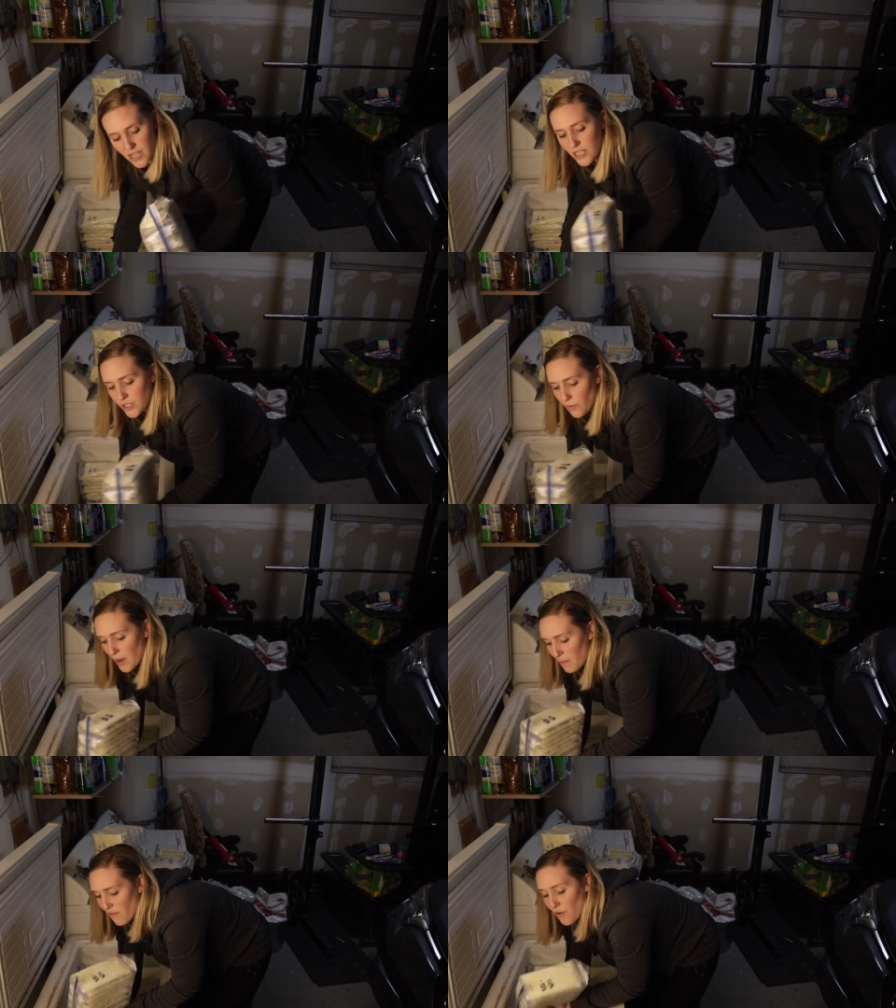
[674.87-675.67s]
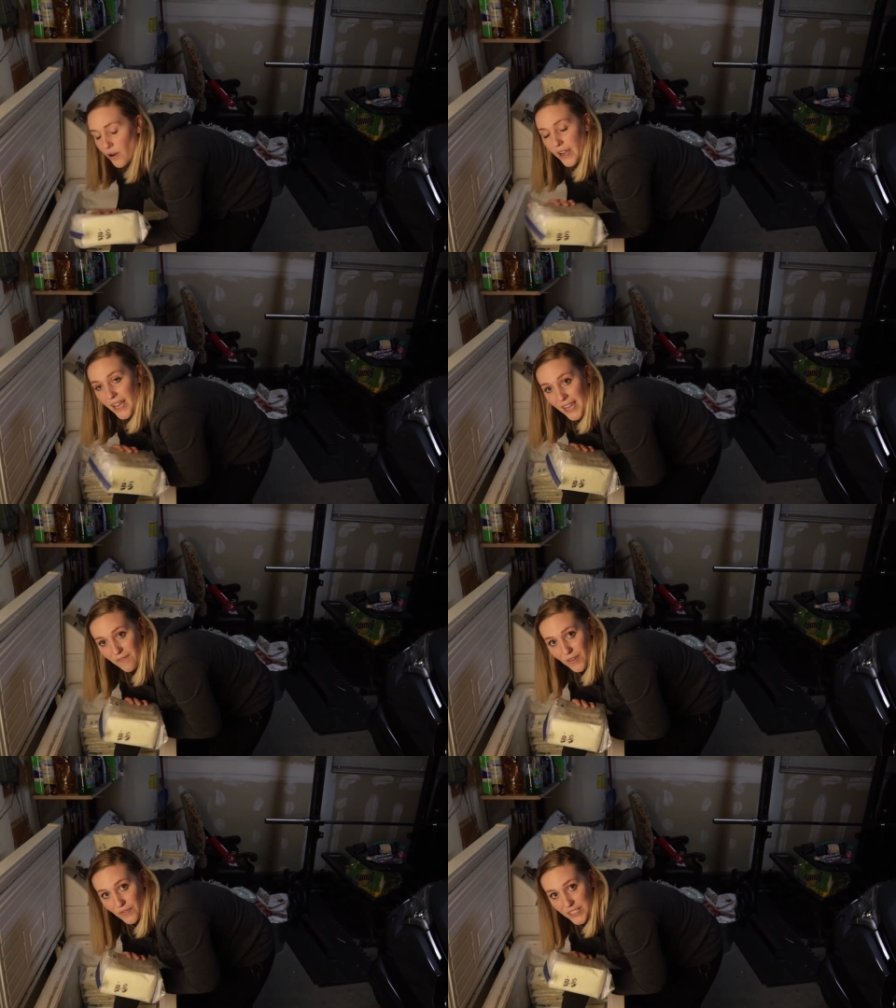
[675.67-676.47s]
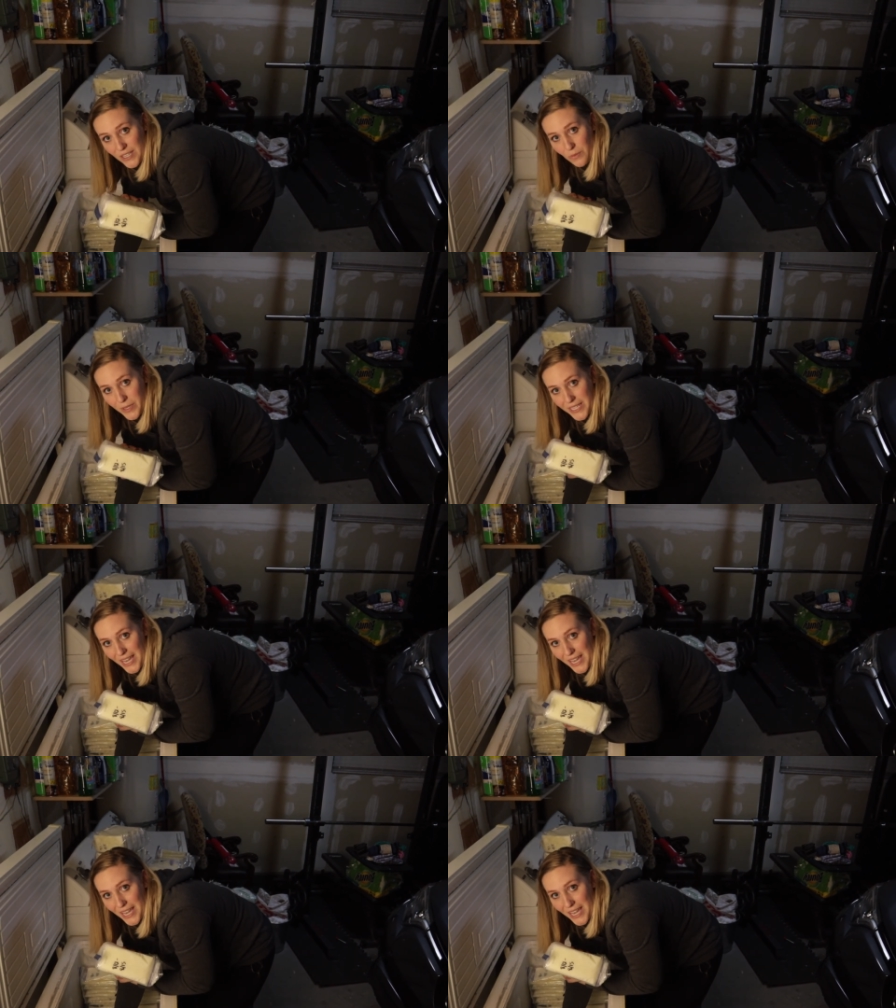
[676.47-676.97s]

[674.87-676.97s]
So right before 8/15 was